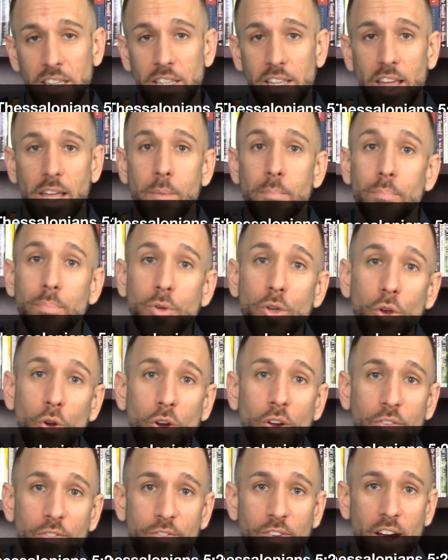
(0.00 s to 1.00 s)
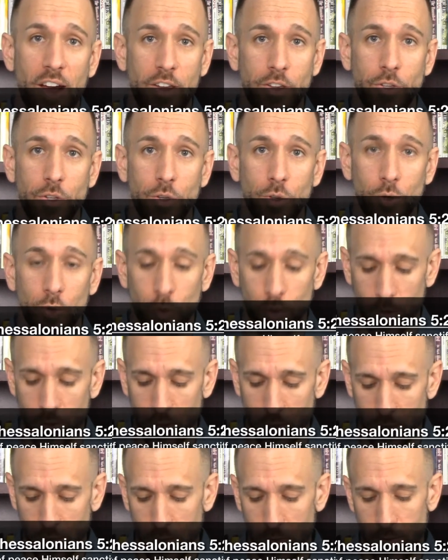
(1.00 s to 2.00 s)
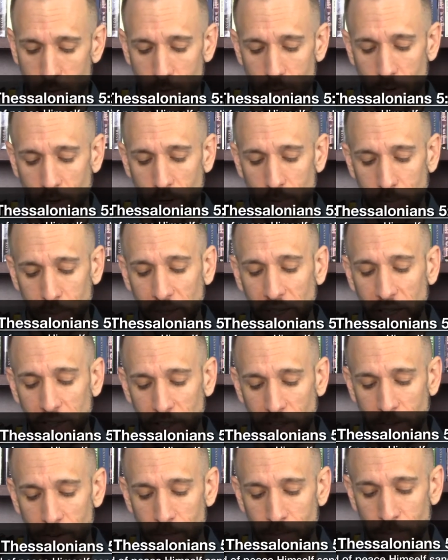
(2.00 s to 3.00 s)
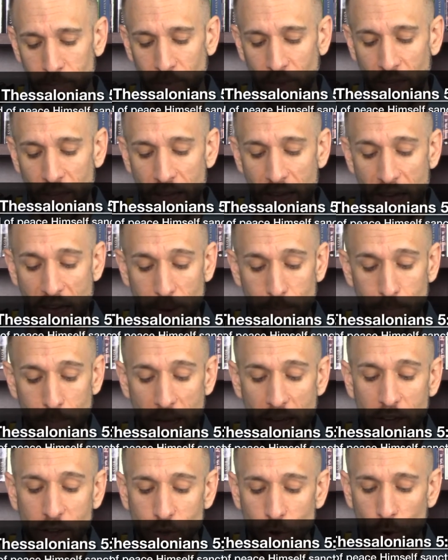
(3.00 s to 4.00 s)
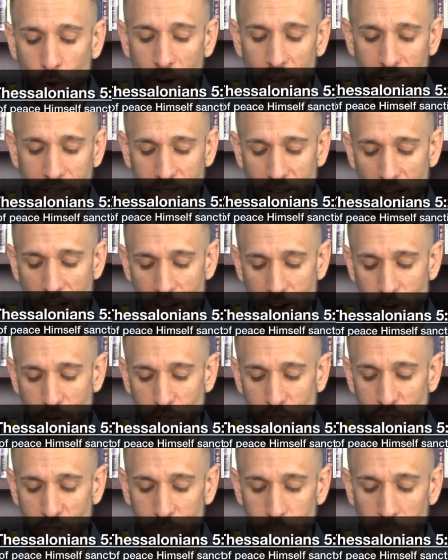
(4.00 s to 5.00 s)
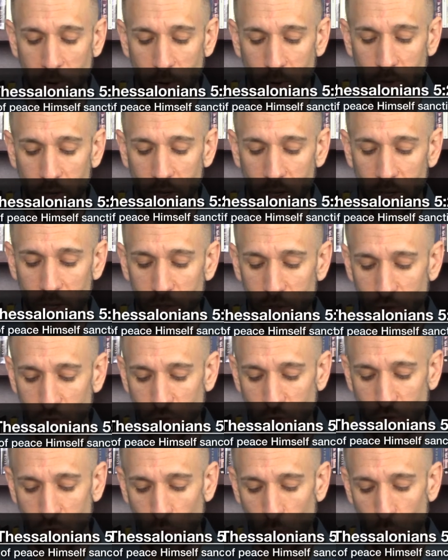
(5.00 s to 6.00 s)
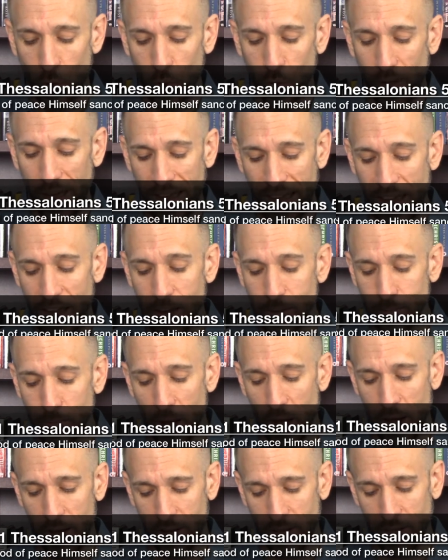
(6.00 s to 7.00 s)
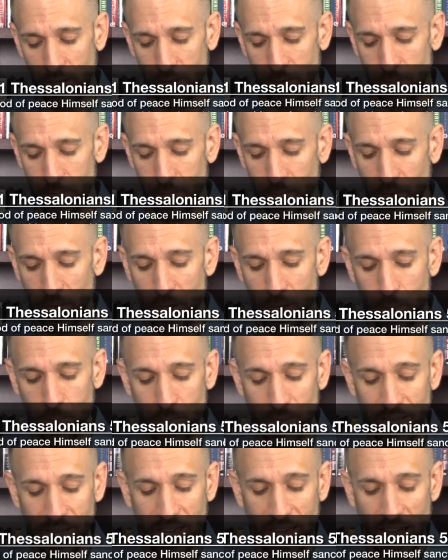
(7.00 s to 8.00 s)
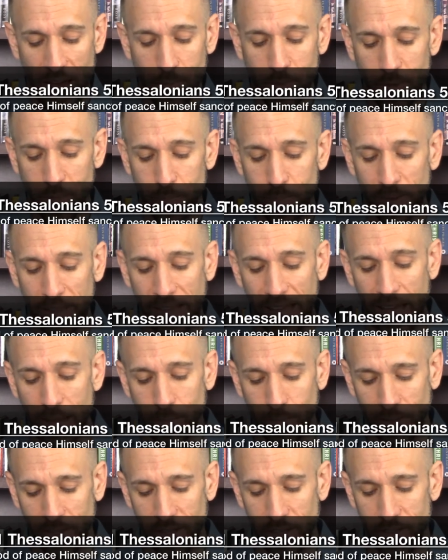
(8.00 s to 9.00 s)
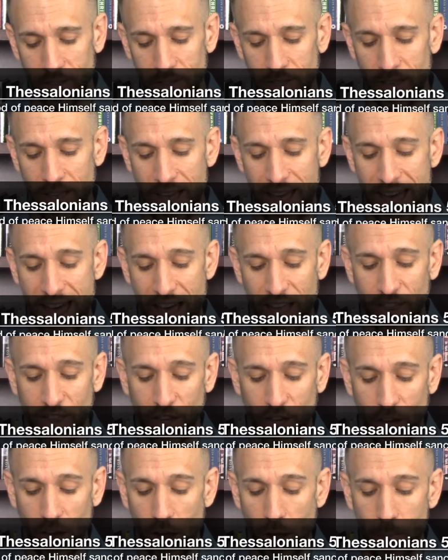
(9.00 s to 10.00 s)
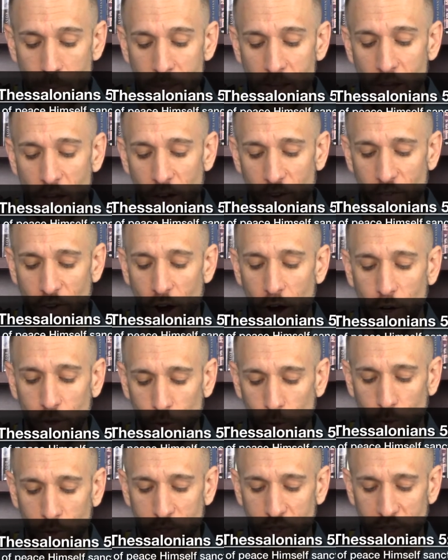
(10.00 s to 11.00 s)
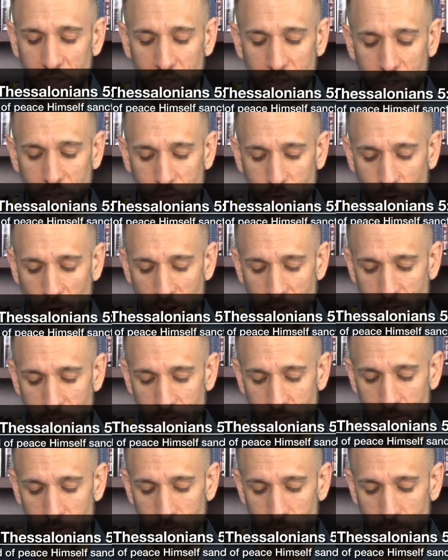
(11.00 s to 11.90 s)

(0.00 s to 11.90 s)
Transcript: like purify you completely, "and may your entire spirit, soul, and body be kept blameless at the coming of our Lord Jesus Christ."